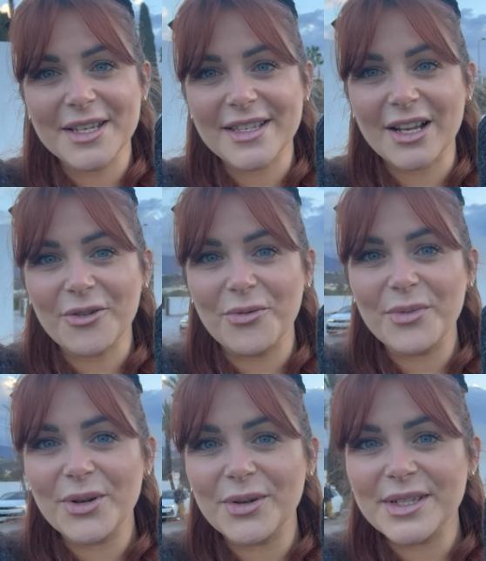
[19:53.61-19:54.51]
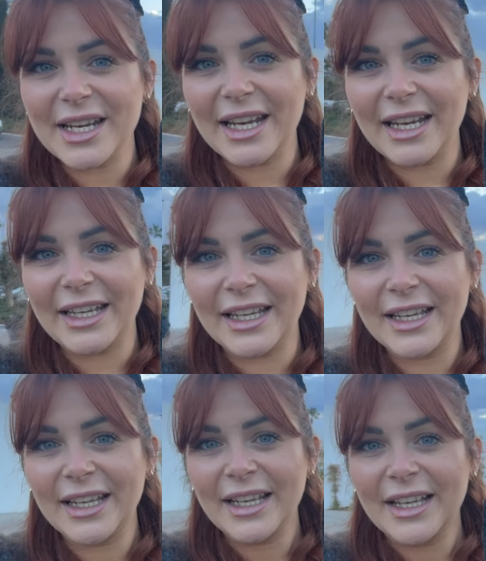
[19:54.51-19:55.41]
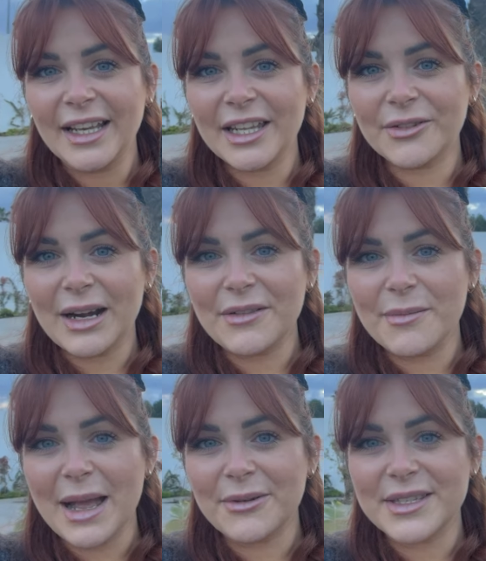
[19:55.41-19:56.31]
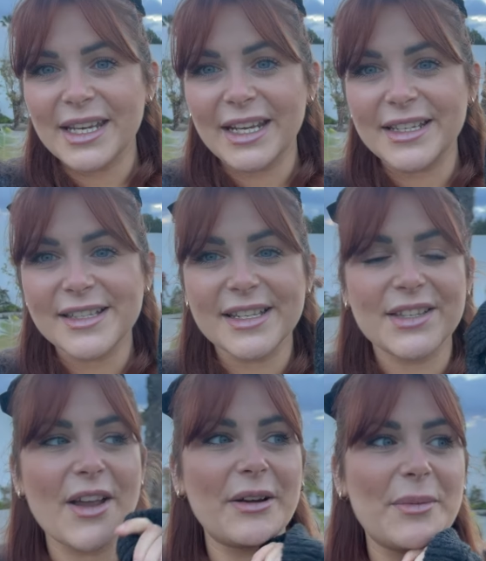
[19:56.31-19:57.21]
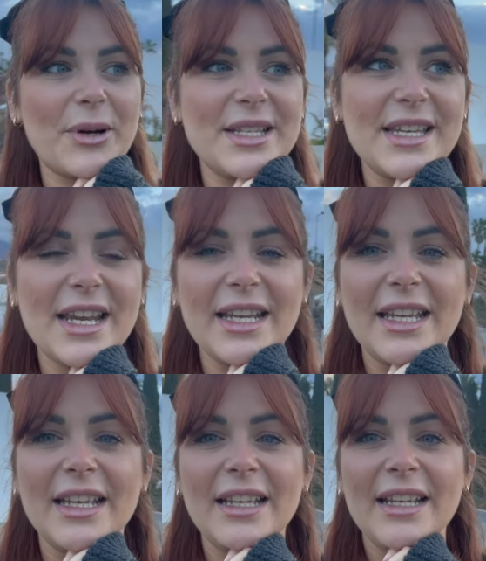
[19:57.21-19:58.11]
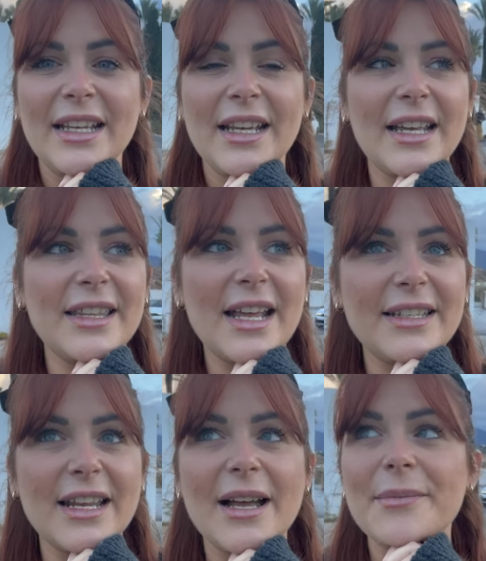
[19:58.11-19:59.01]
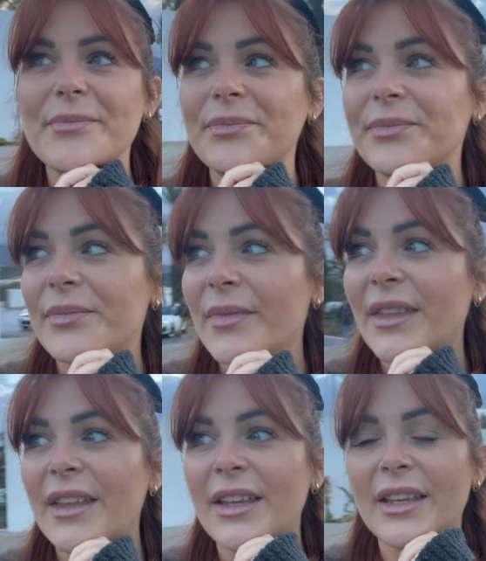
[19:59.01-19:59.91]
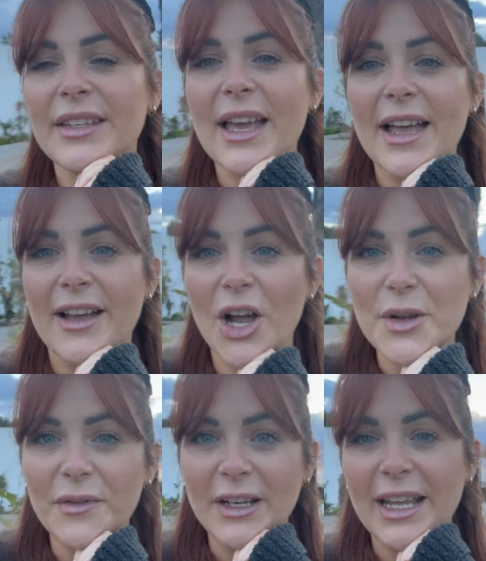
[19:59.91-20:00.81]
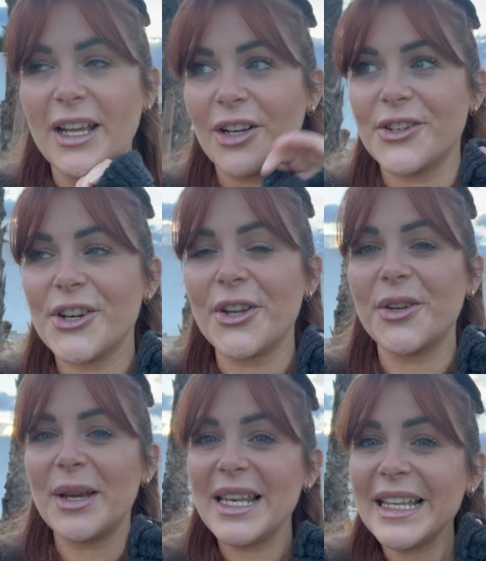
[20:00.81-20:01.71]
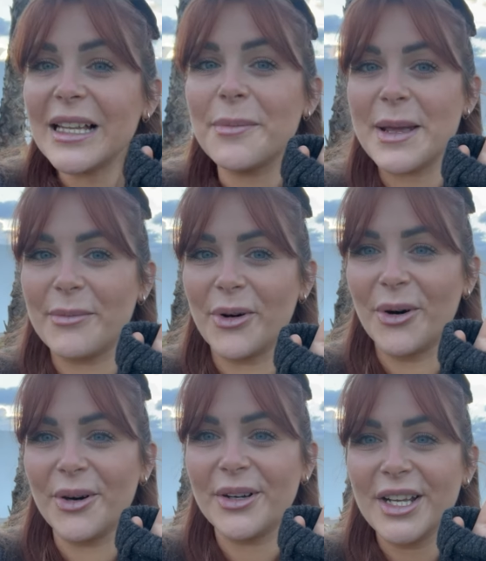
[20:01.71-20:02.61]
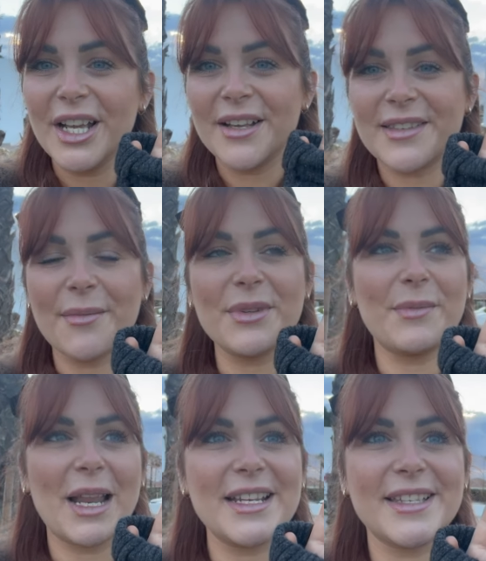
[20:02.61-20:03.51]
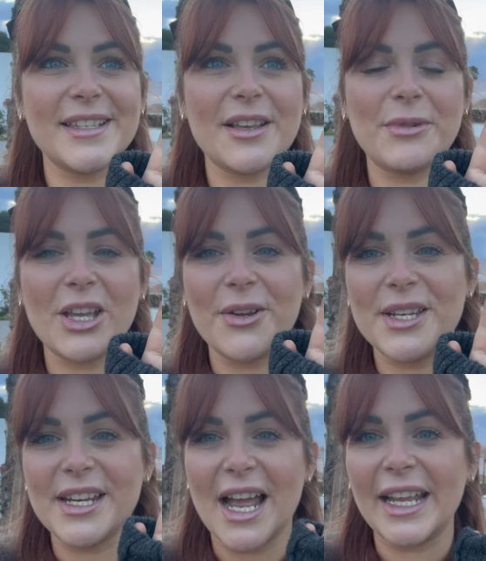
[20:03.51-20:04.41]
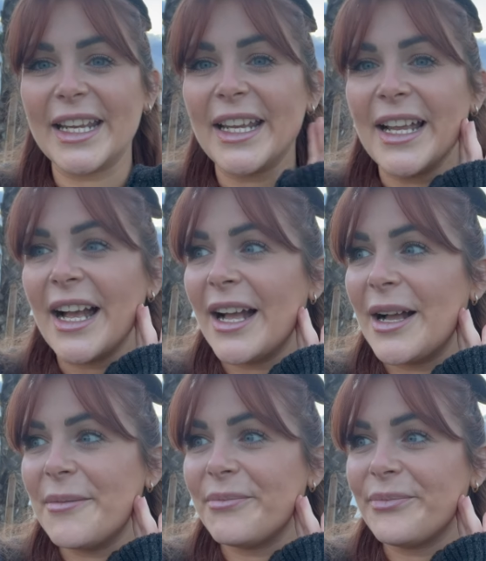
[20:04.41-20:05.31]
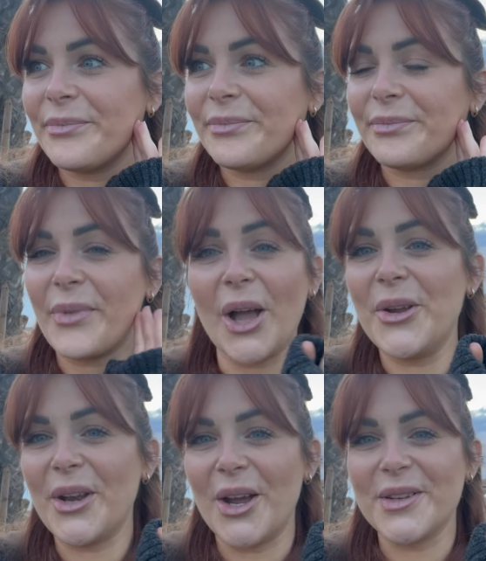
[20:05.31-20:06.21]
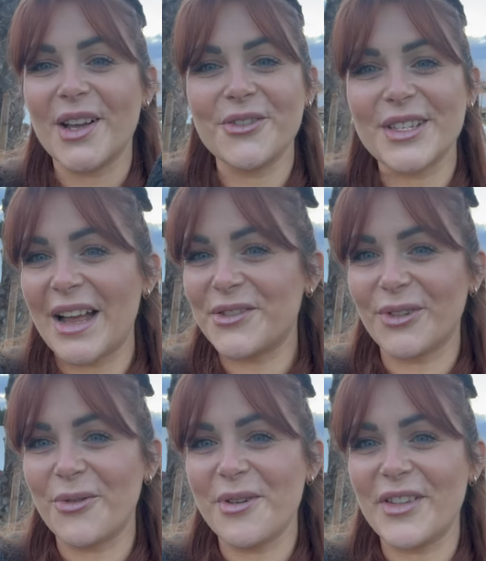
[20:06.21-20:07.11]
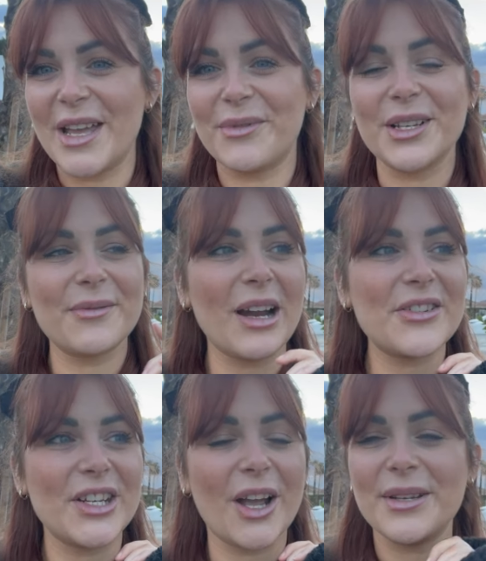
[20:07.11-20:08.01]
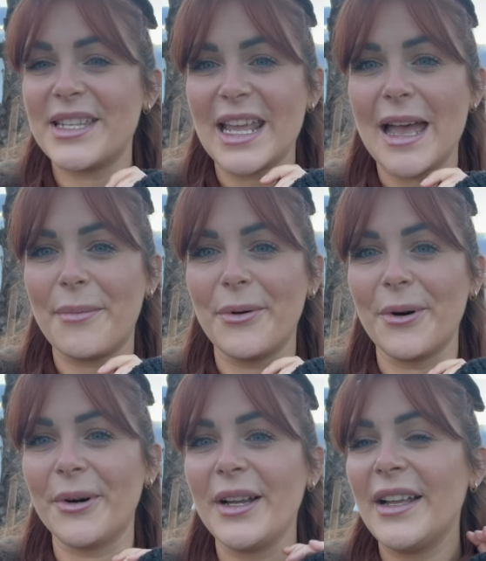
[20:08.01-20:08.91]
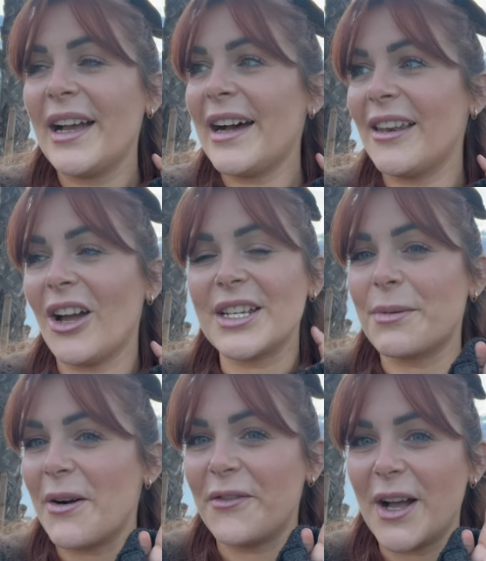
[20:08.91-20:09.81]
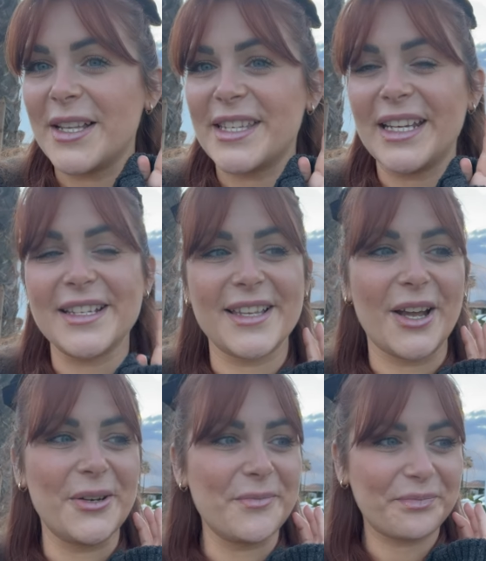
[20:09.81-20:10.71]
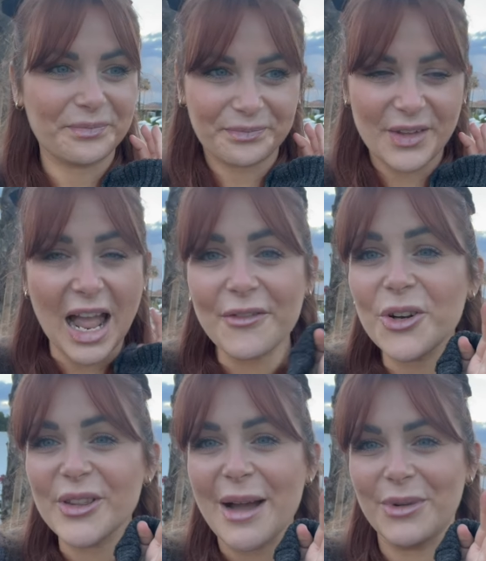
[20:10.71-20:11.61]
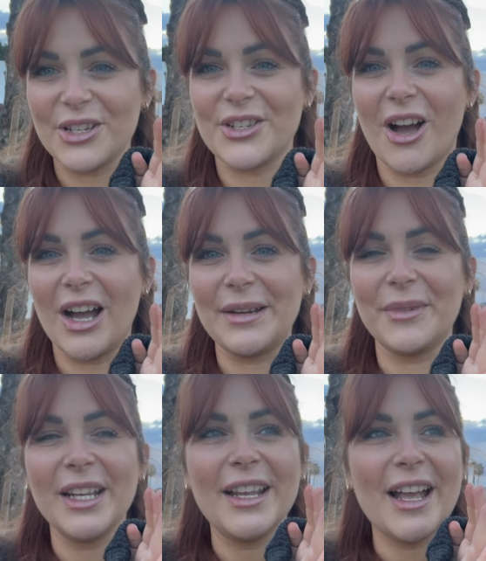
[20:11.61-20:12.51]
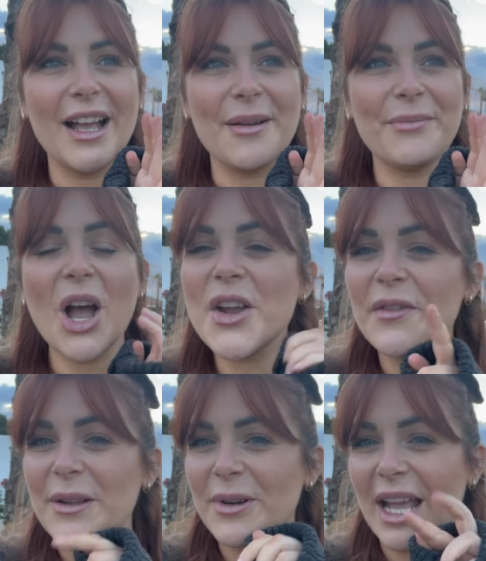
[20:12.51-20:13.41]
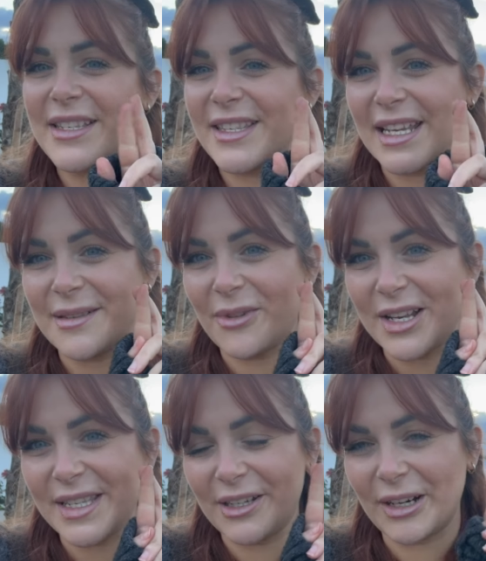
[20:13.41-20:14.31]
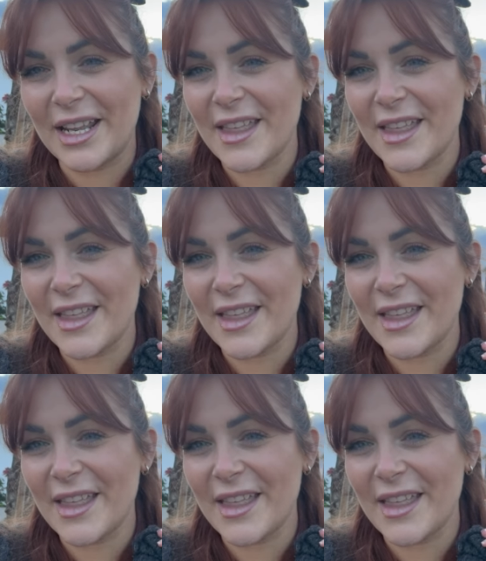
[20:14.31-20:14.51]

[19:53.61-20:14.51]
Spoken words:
It's like all moody, and around the mountains it's very pretty. And then yeah, hopefully I can you a little bit more of some of the places that we go today. But who knows, I'll just have to roll with it, because we're actually going to the airport at like 12:30, so haven't got that much time. But hopefully we'll get to see some nice scenery.